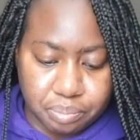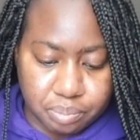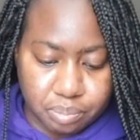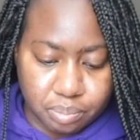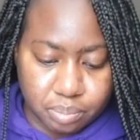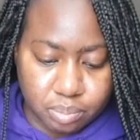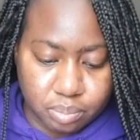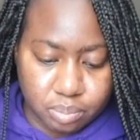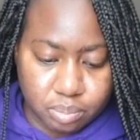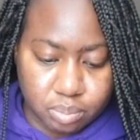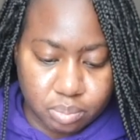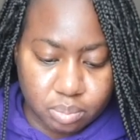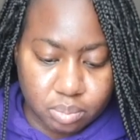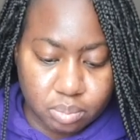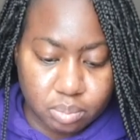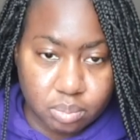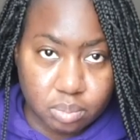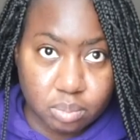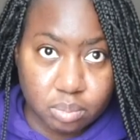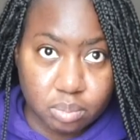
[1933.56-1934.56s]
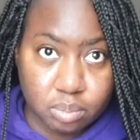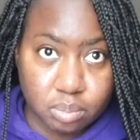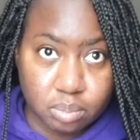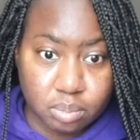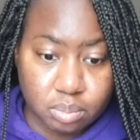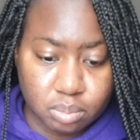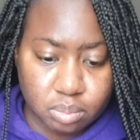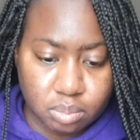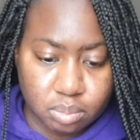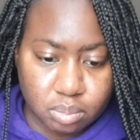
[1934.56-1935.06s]

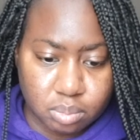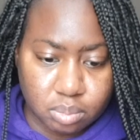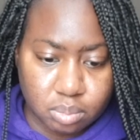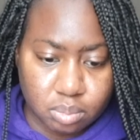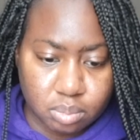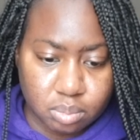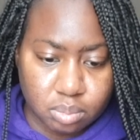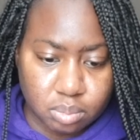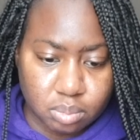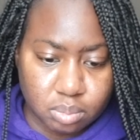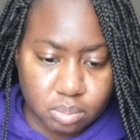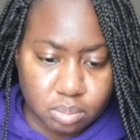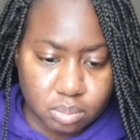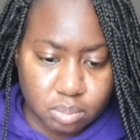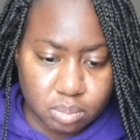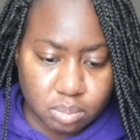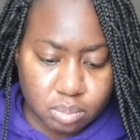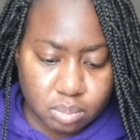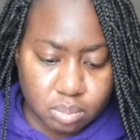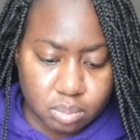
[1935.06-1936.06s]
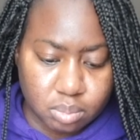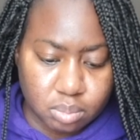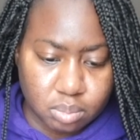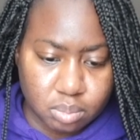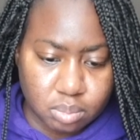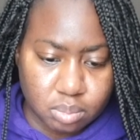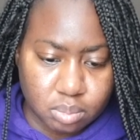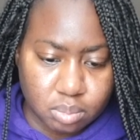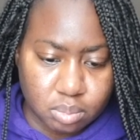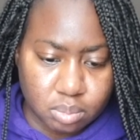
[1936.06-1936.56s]

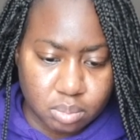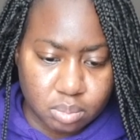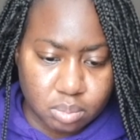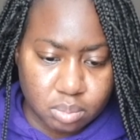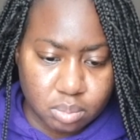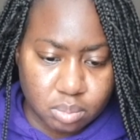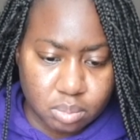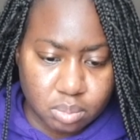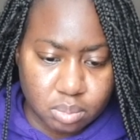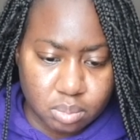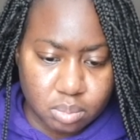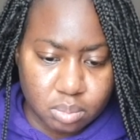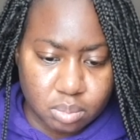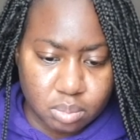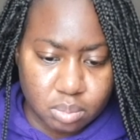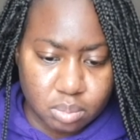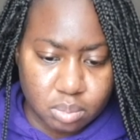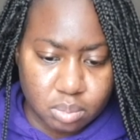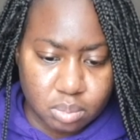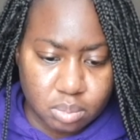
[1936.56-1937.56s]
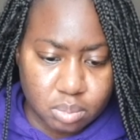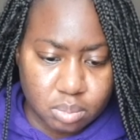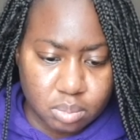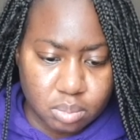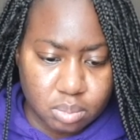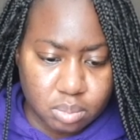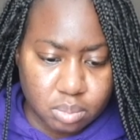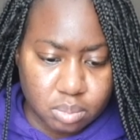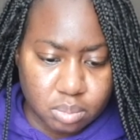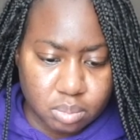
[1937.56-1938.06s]

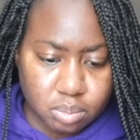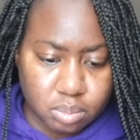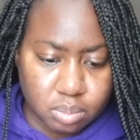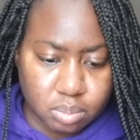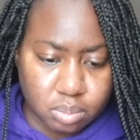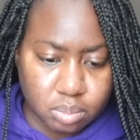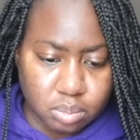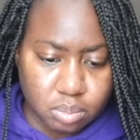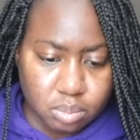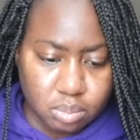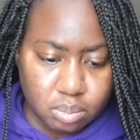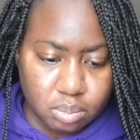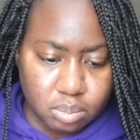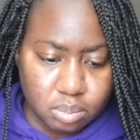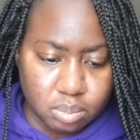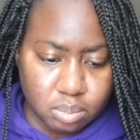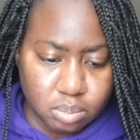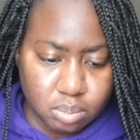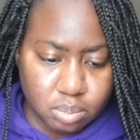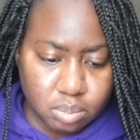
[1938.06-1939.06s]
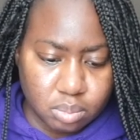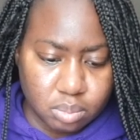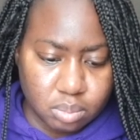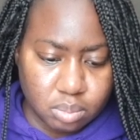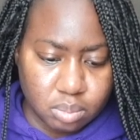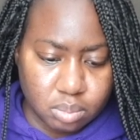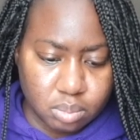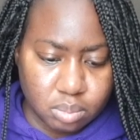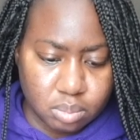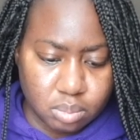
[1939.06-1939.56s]

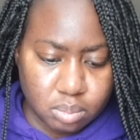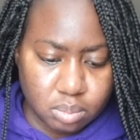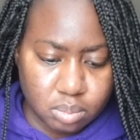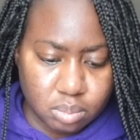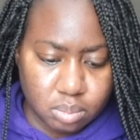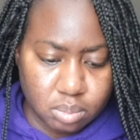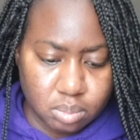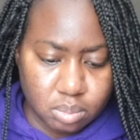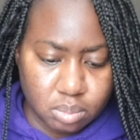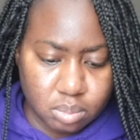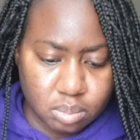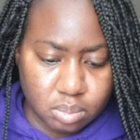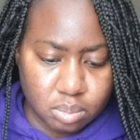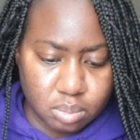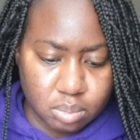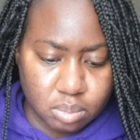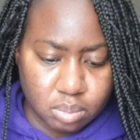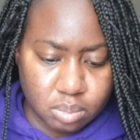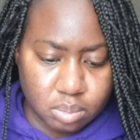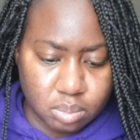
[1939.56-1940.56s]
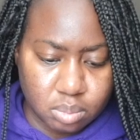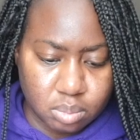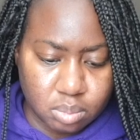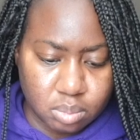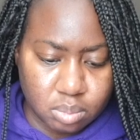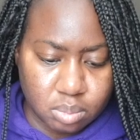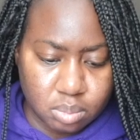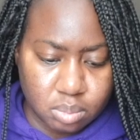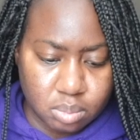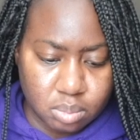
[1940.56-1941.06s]

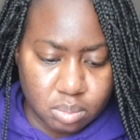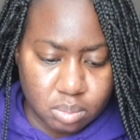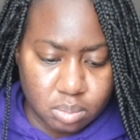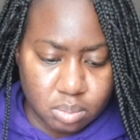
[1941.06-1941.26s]
(no one is talking)